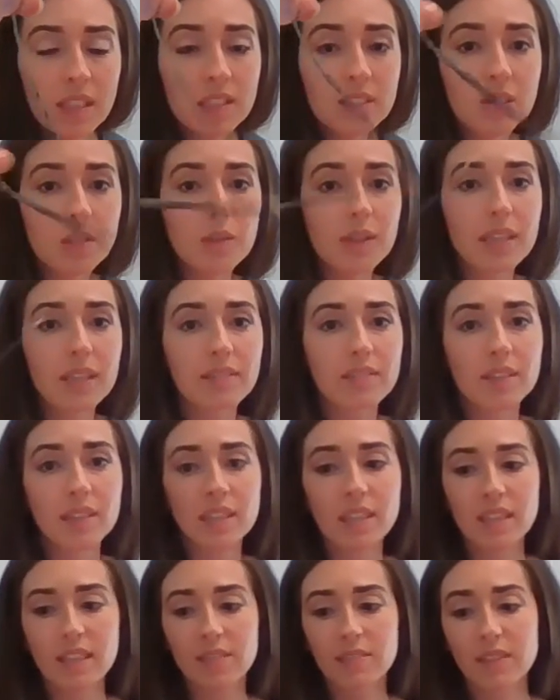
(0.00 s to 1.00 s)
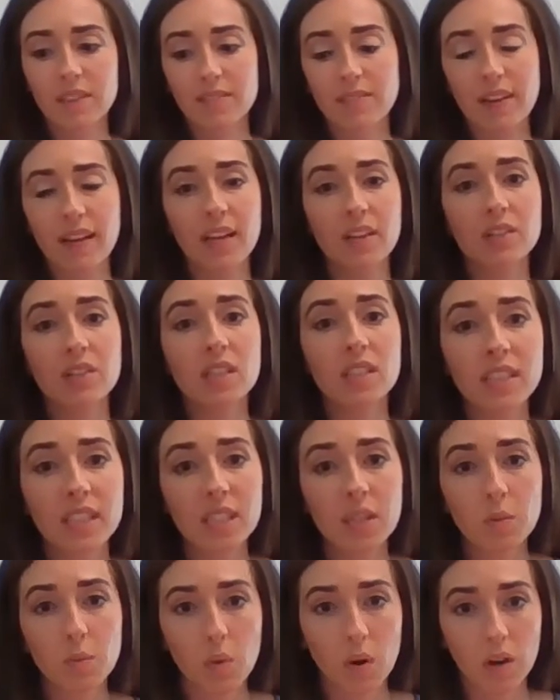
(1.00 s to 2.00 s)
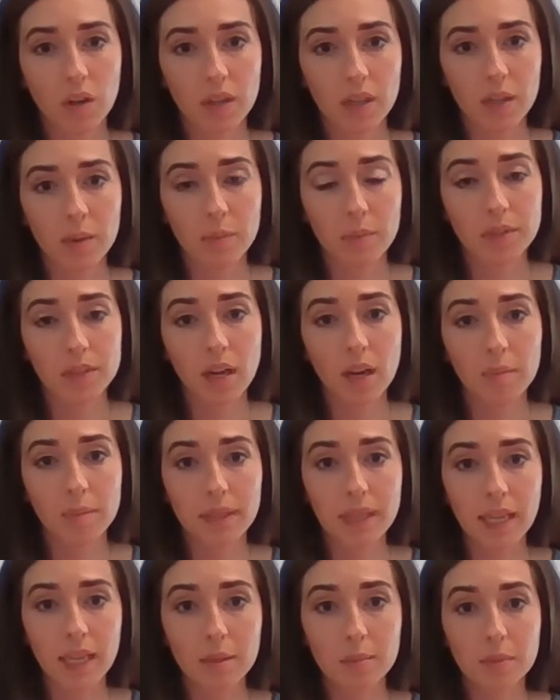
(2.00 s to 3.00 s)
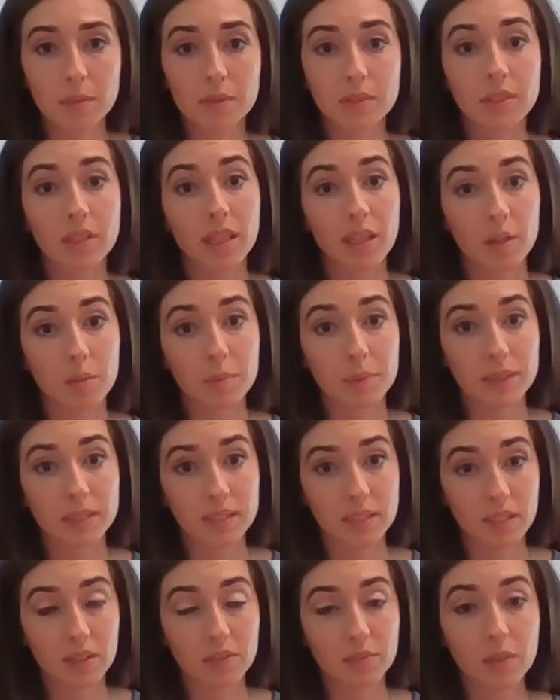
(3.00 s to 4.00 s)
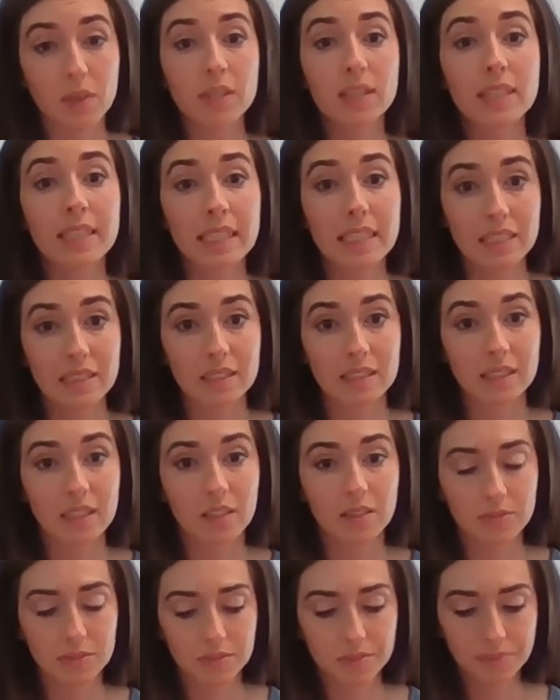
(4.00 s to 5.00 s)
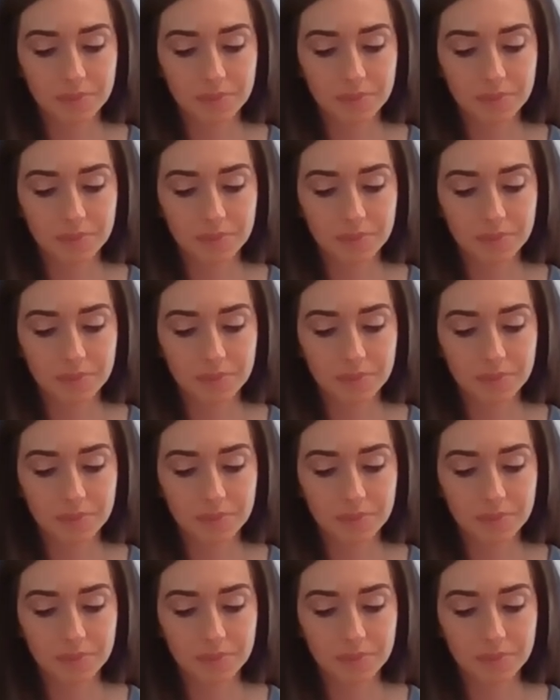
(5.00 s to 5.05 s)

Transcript: So even if it found clean water, it would not be able to help itself or clean itself.